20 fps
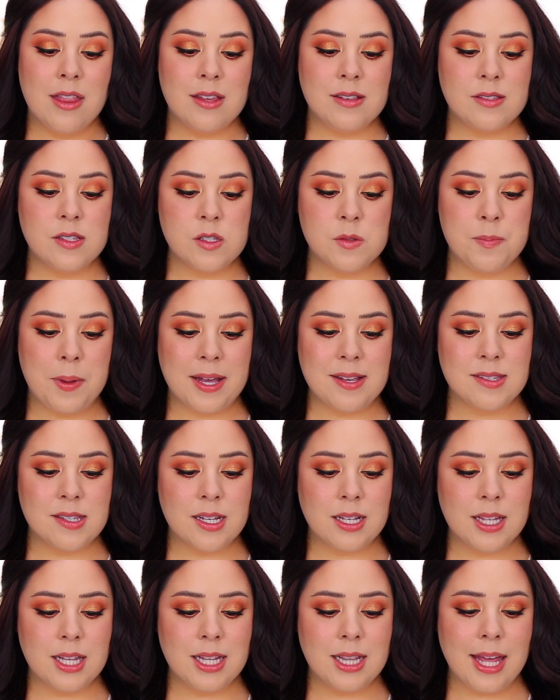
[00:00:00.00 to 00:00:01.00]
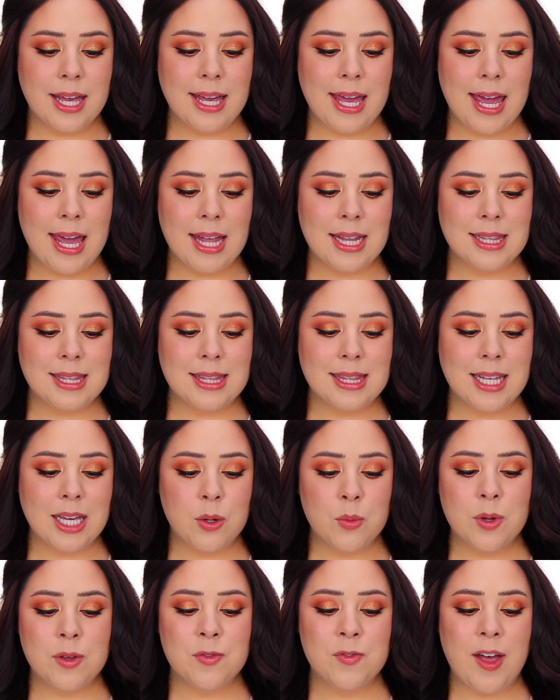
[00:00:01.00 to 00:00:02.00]
This is basically like a
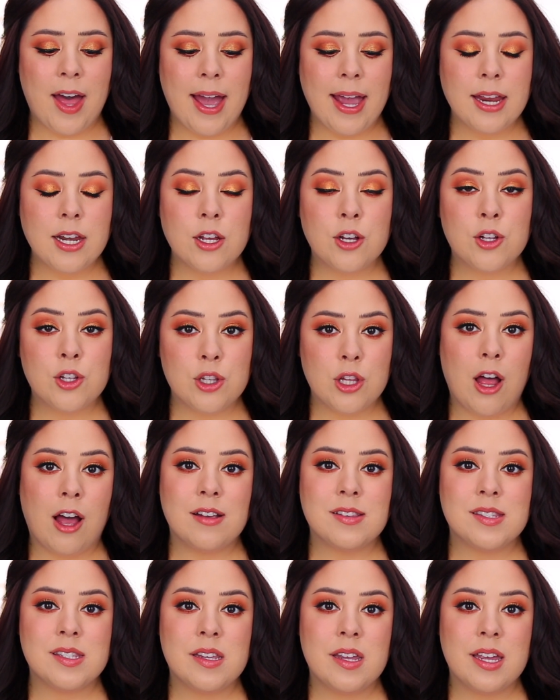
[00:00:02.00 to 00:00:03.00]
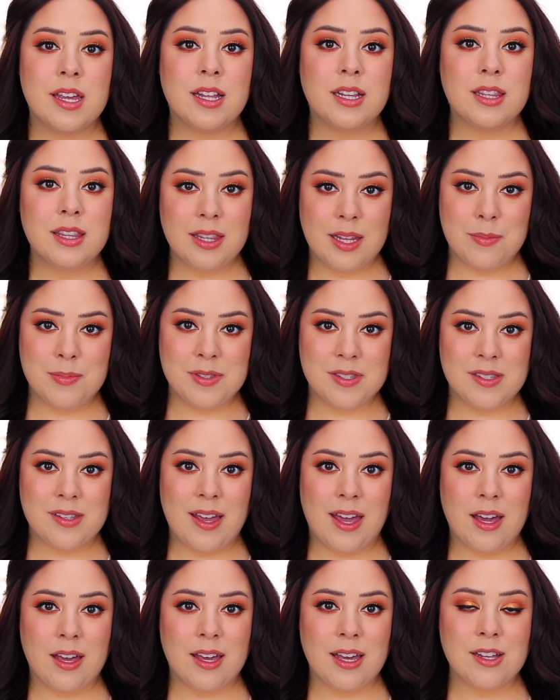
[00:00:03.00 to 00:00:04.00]
liquefied glossy
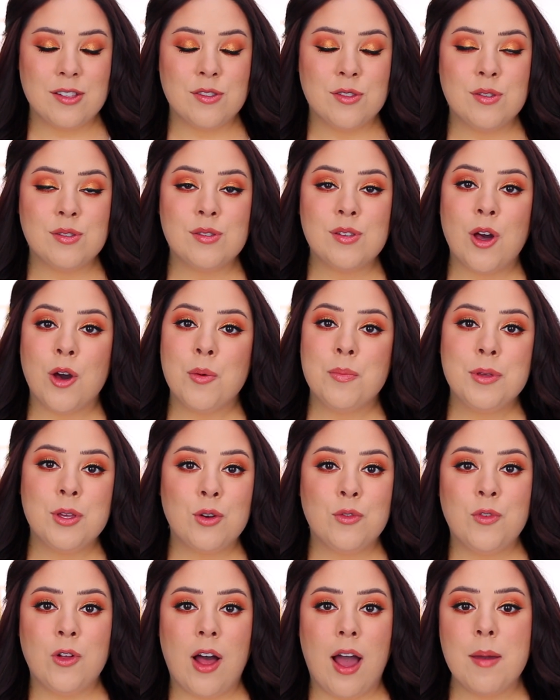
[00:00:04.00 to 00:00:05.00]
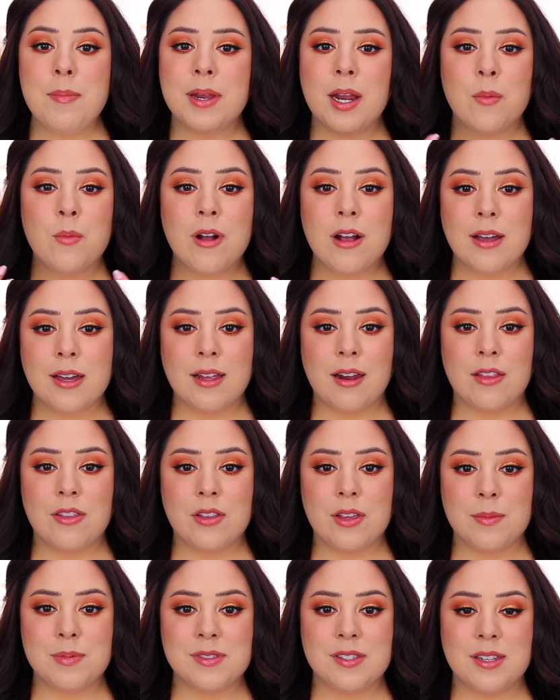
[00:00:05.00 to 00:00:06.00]
lipstick. It's so beautiful. I mean, I'm wearing it on the
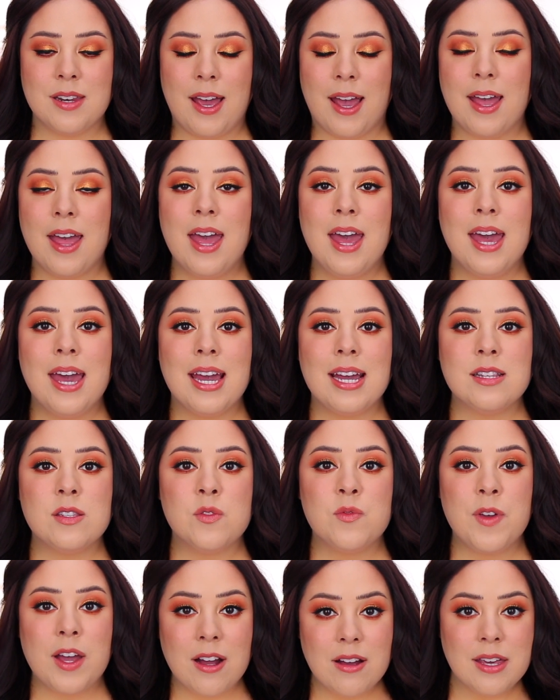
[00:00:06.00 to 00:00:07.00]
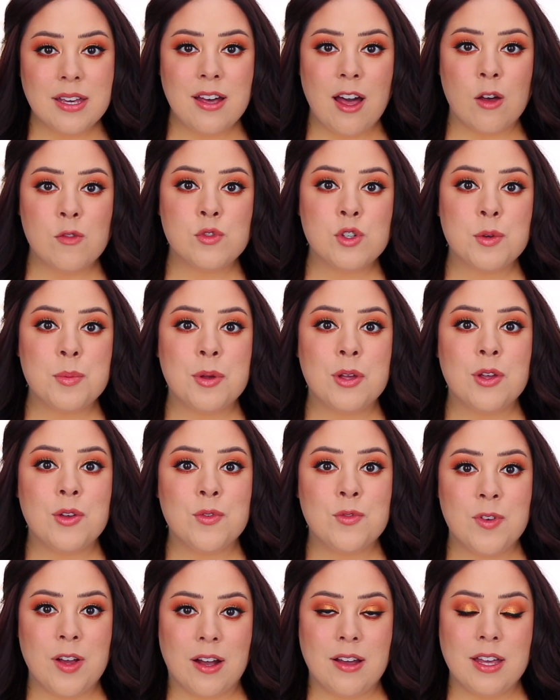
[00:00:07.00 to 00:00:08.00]
lips today. It's very
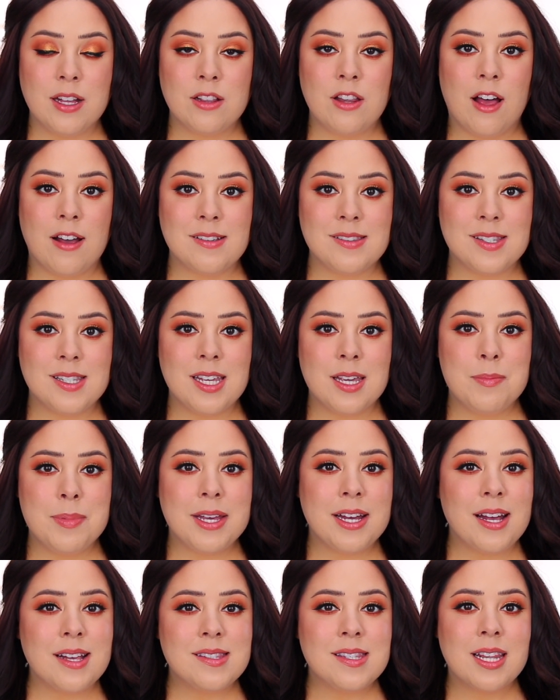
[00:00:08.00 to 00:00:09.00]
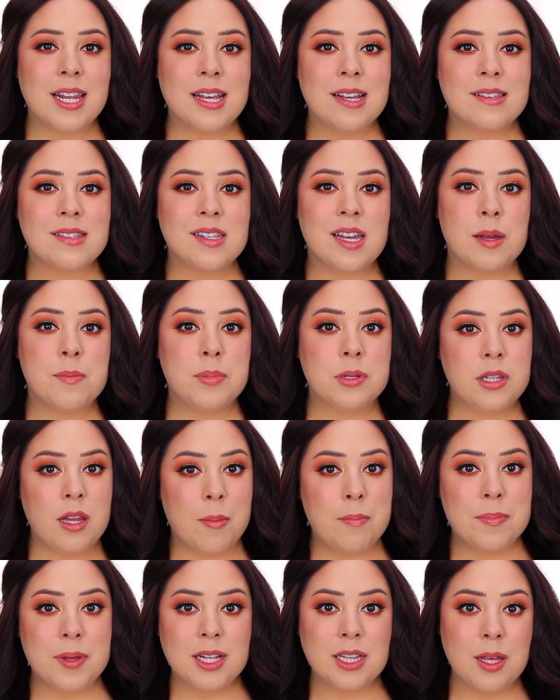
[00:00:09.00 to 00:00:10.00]
comfortable, very glossy. Because it is a
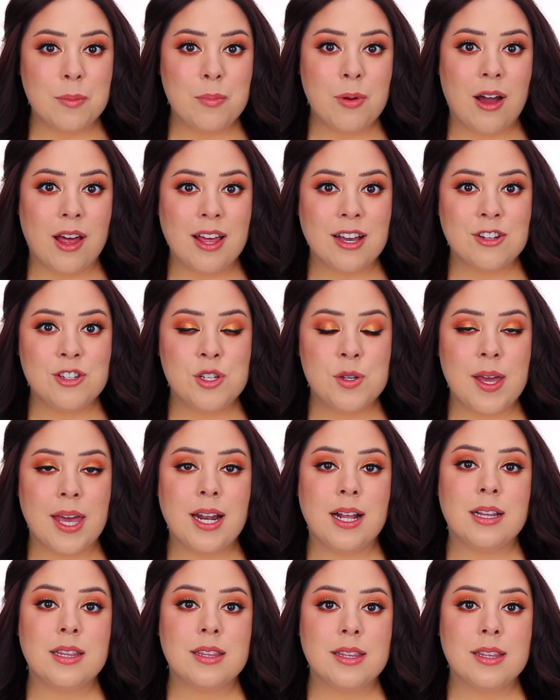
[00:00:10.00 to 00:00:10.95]
plumping lip product, you get a